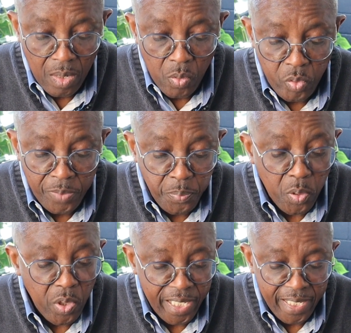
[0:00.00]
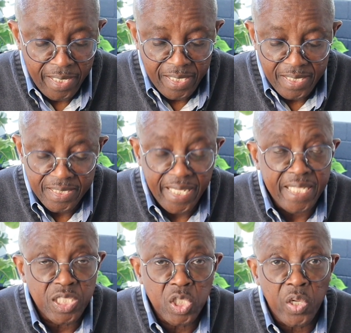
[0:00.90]
We pray to
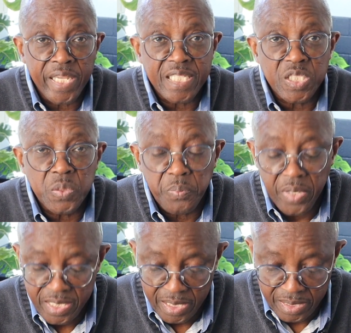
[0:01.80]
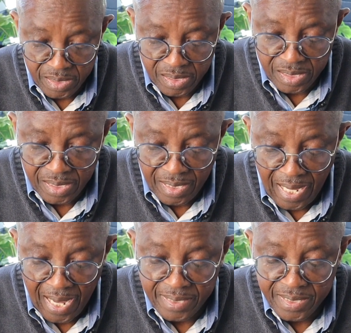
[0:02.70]
enjoy His presence
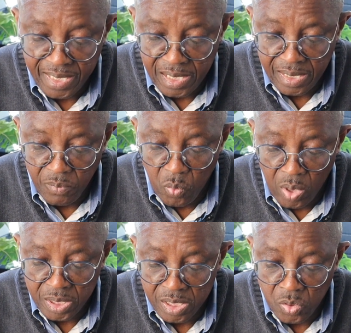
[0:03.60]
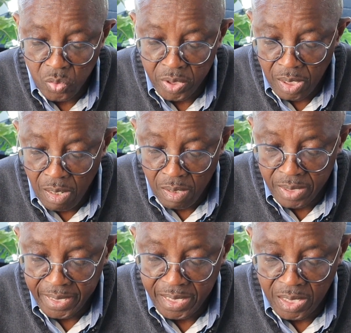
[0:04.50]
and tell Him what is going
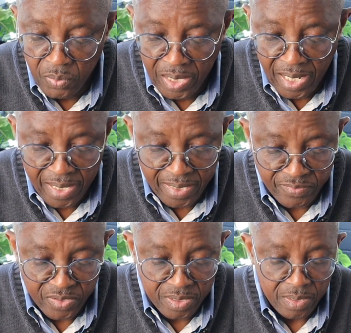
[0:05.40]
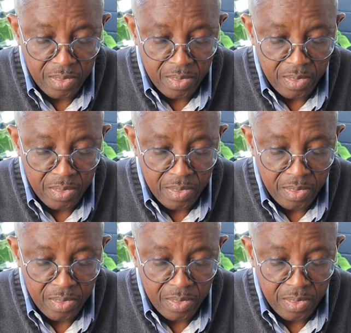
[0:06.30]
on in our lives.